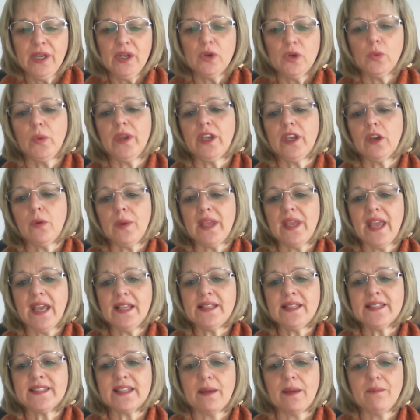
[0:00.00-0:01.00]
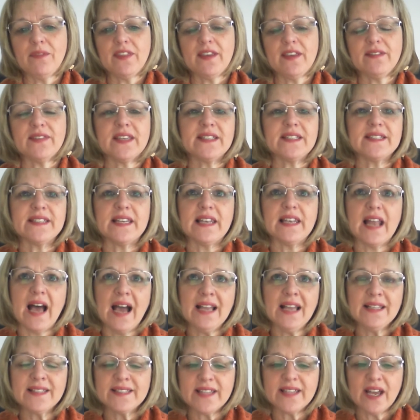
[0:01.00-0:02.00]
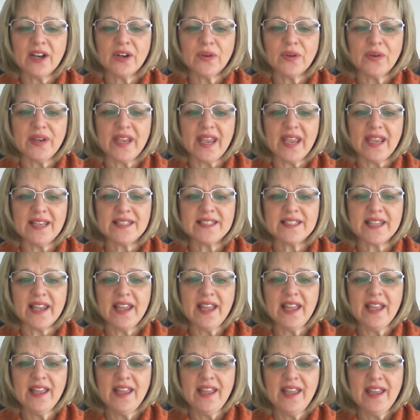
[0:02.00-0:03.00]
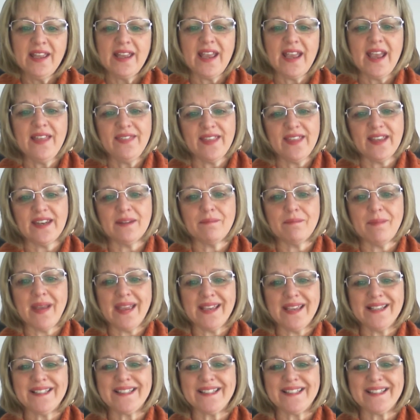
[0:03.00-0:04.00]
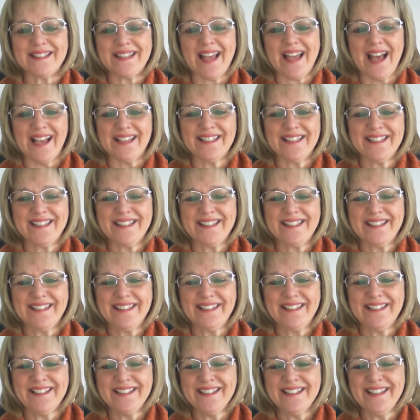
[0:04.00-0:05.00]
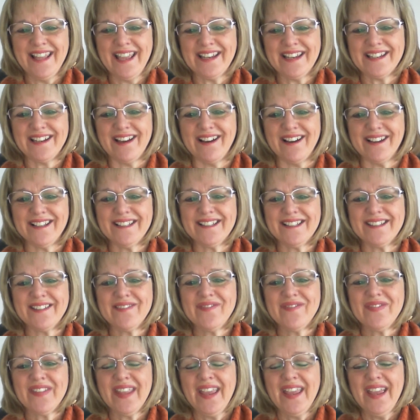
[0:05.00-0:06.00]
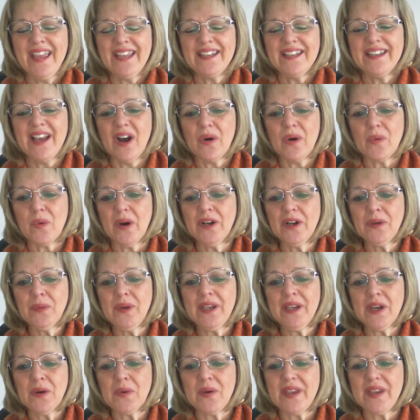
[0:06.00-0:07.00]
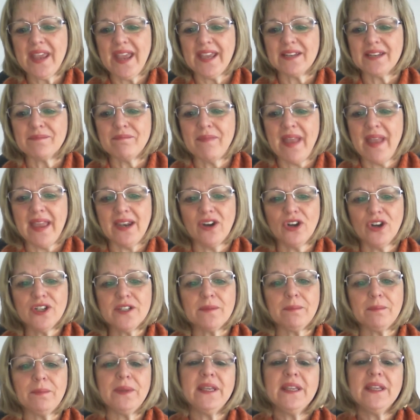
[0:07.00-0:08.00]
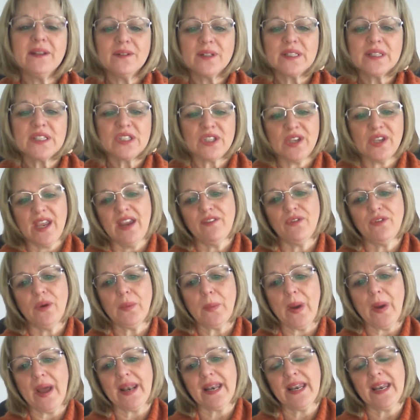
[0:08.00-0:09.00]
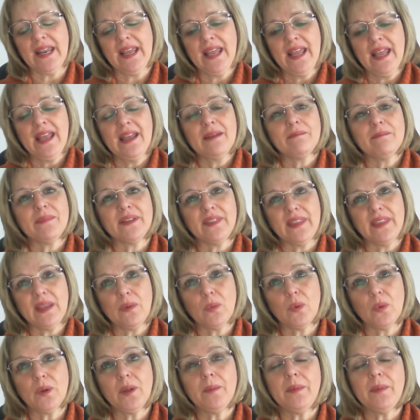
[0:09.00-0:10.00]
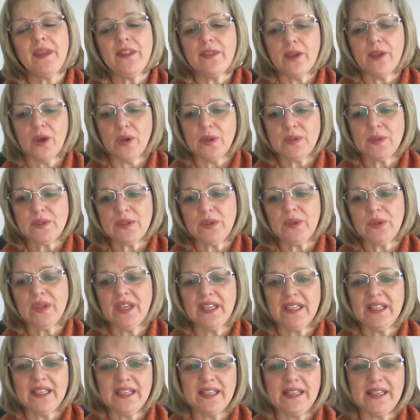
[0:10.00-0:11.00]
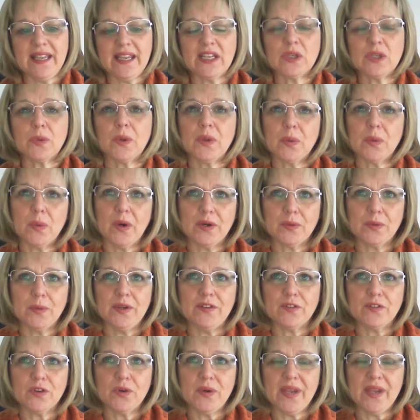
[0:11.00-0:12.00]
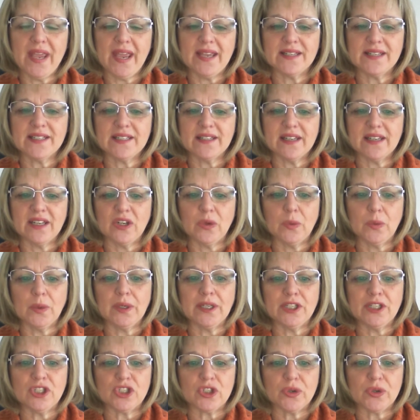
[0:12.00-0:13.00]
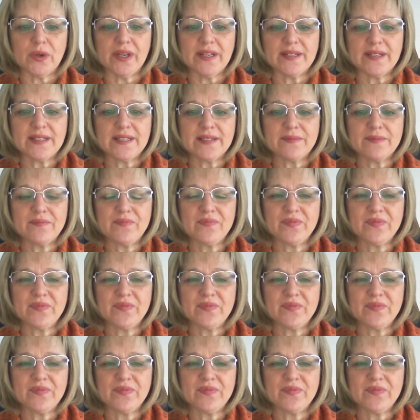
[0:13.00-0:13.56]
we create something that delights our Creator and that amazes us. Isn't that nice? Now, what we create may not appeal to everyone, but there will be those who can connect with what we've created and who will enjoy it.